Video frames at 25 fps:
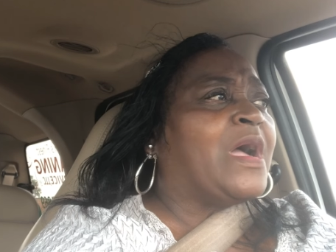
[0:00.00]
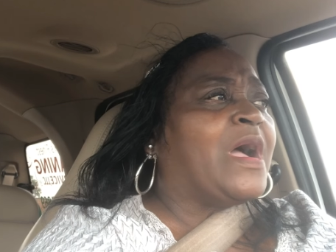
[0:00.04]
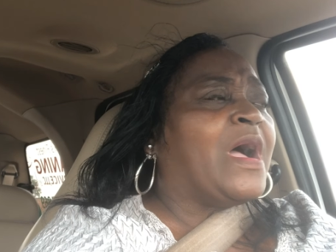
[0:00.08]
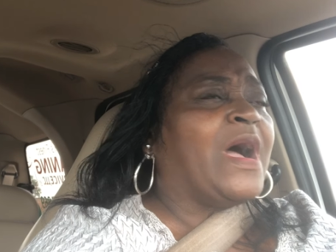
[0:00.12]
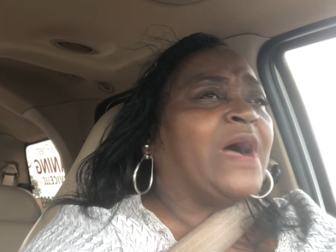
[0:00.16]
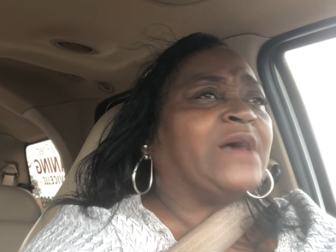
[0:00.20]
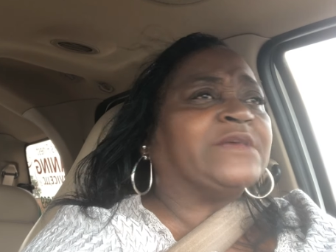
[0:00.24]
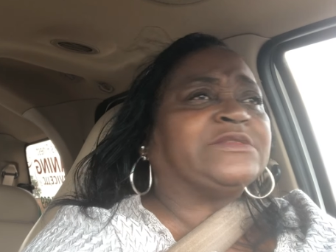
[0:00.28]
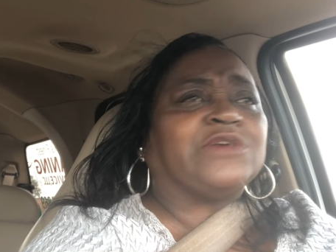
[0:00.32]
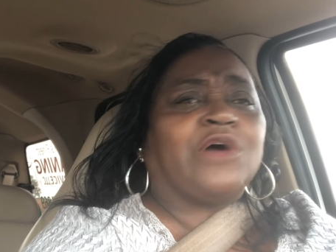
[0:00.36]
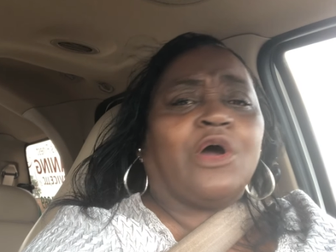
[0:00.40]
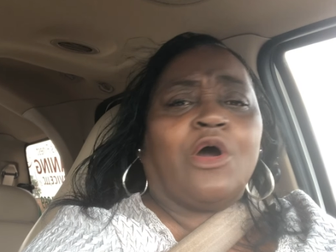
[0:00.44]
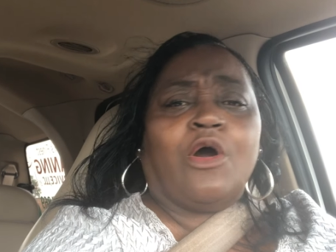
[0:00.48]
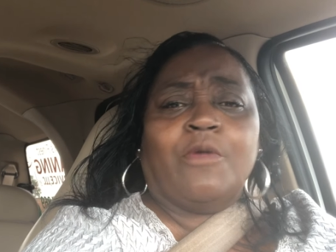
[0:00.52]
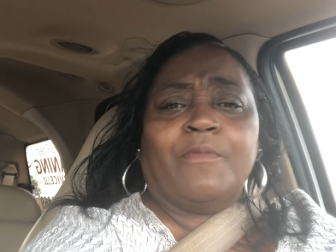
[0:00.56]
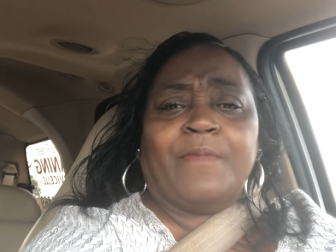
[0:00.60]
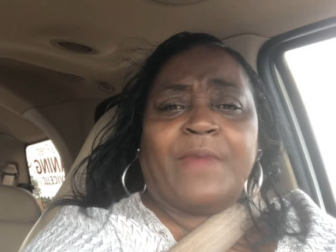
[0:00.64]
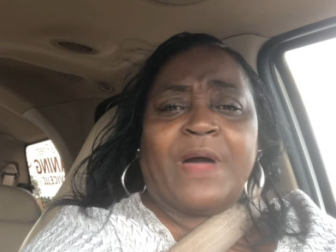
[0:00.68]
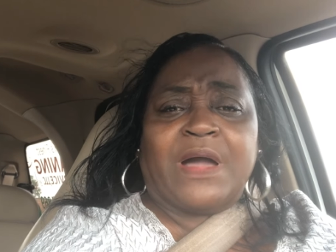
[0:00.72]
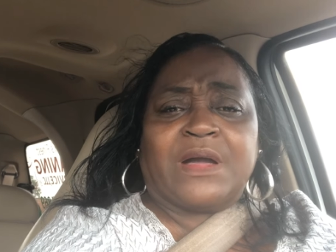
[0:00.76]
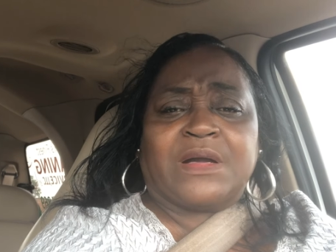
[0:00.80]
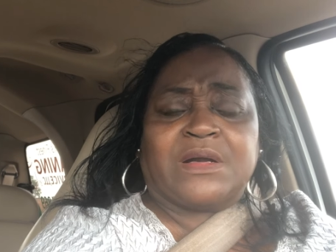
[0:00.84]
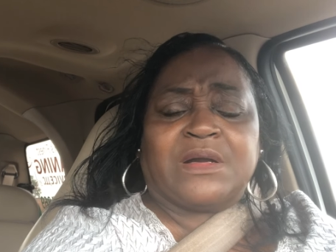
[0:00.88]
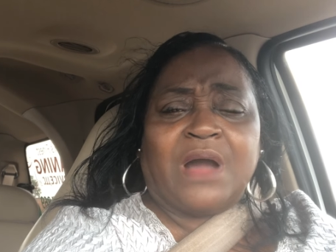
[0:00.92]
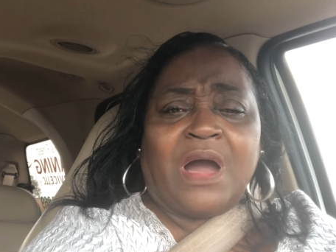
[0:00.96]
I said, "Oh
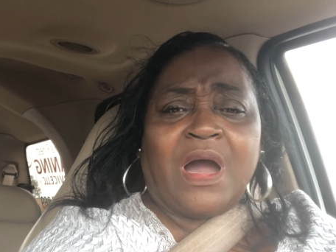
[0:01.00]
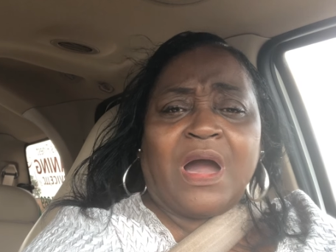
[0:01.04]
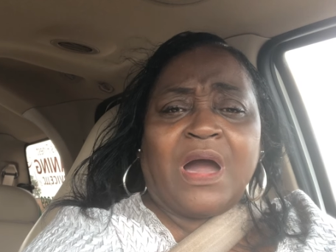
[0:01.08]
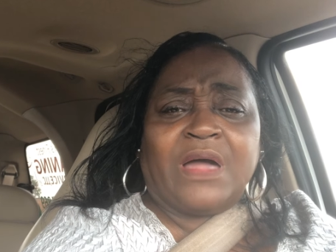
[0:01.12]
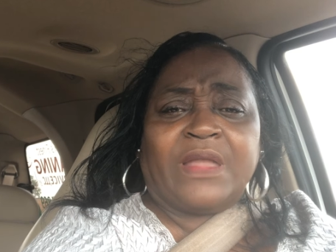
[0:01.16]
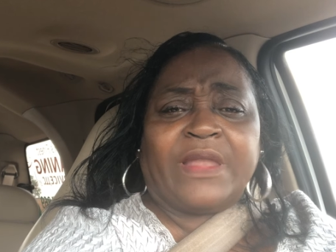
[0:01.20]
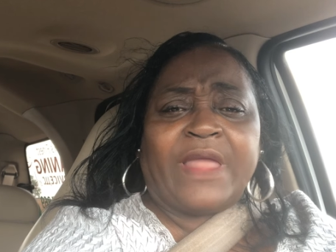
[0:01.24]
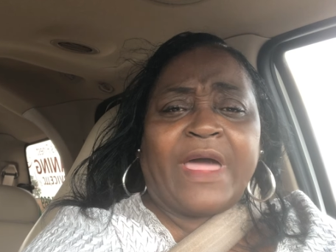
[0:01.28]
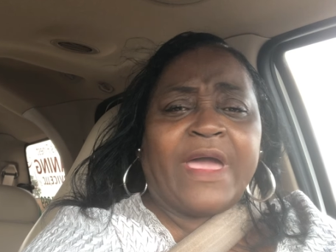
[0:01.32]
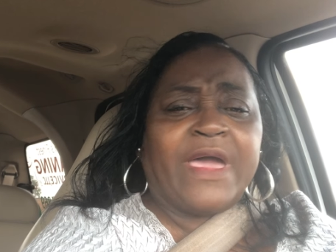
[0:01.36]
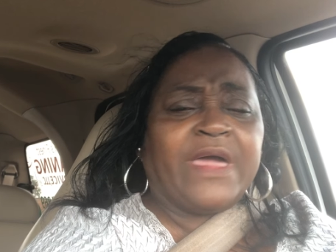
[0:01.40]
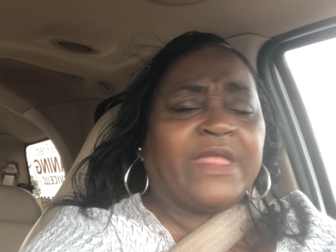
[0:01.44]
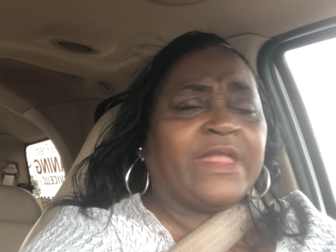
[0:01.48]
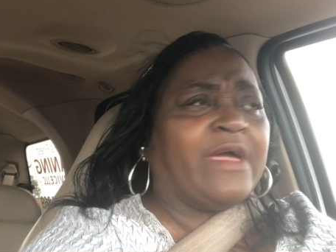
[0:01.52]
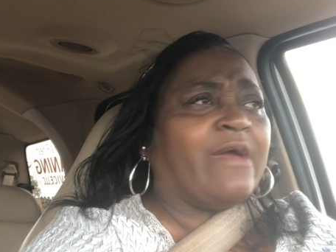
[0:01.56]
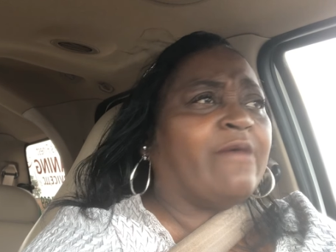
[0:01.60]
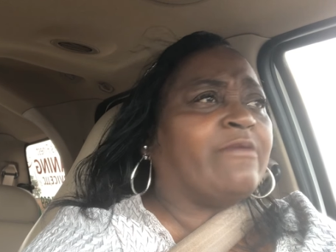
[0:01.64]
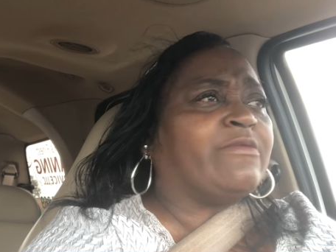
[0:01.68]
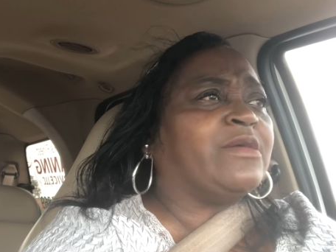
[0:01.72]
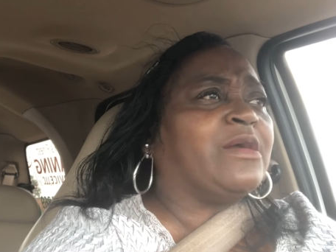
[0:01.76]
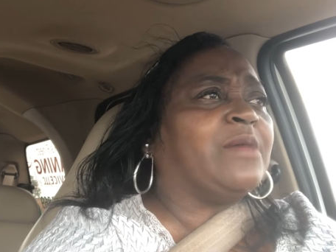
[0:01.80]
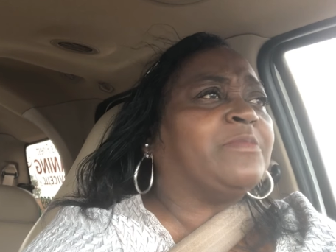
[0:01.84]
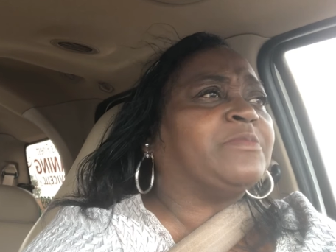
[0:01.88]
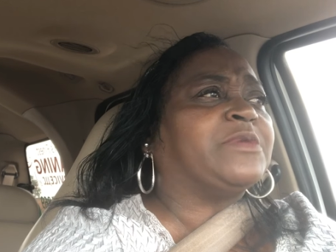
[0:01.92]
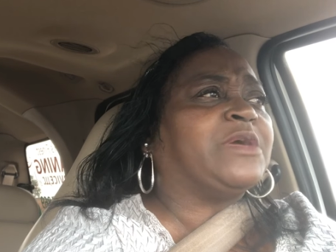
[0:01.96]
my God!" I had to
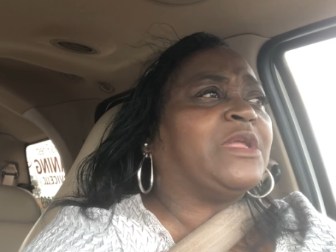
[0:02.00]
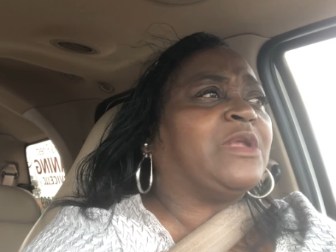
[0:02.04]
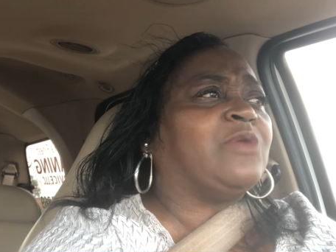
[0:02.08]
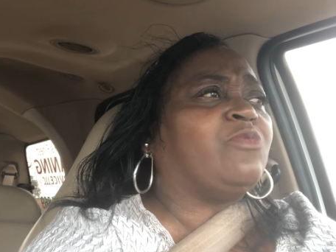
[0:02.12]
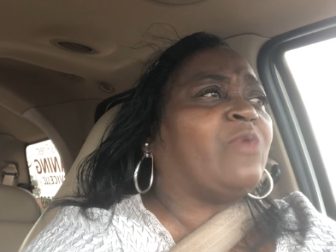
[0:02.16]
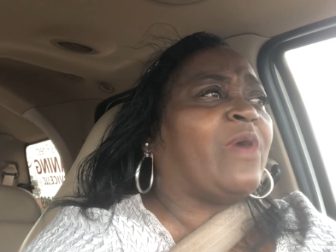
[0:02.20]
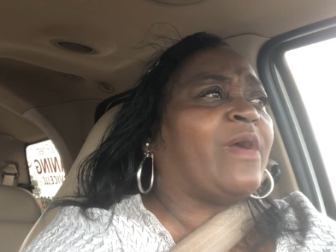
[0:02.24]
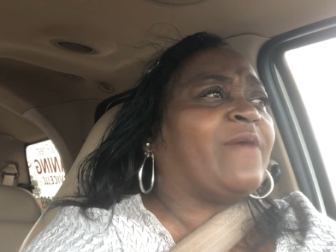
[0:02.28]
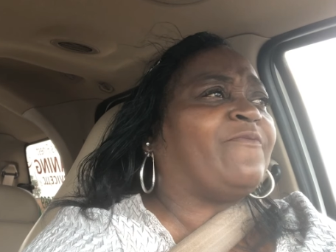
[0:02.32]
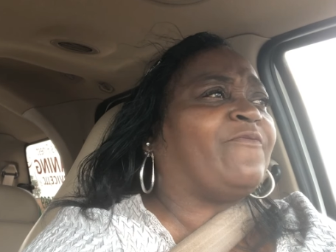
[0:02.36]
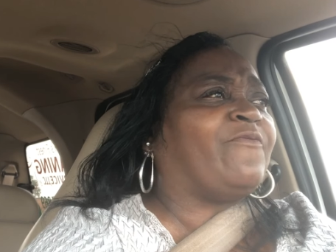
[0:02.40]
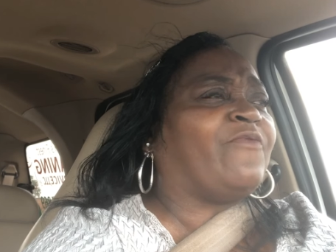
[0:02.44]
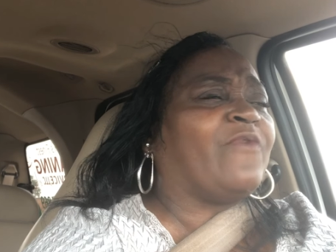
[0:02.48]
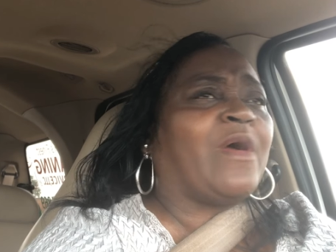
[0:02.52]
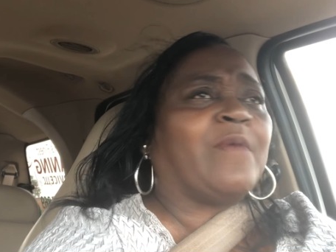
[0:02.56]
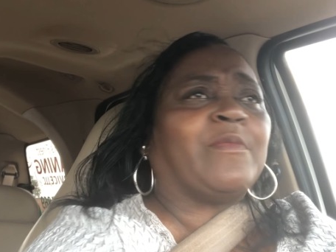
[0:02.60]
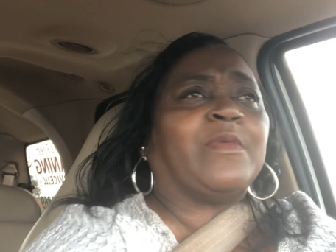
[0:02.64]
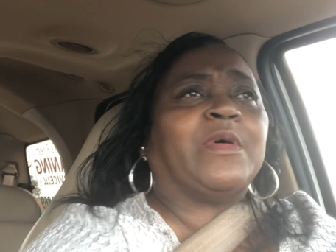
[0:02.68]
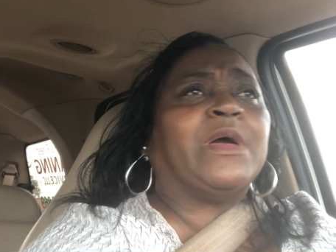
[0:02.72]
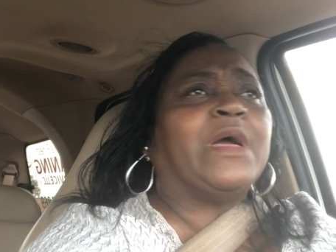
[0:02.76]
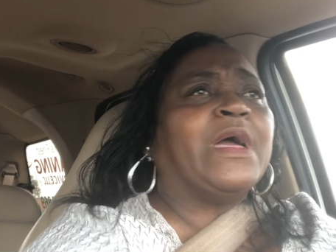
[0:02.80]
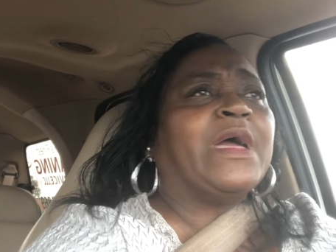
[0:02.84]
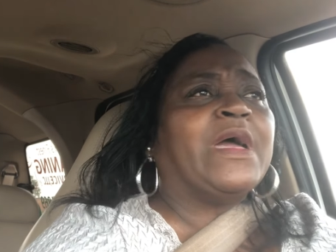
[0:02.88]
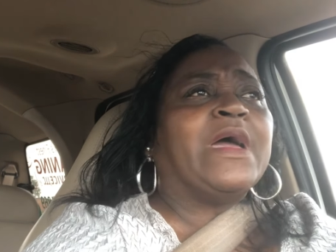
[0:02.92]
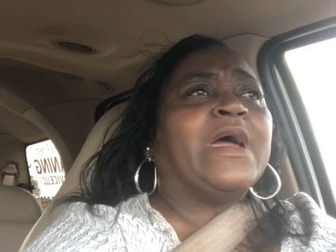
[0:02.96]
hurry up and get away from
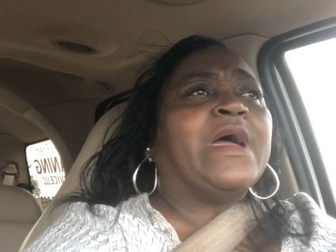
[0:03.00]
it,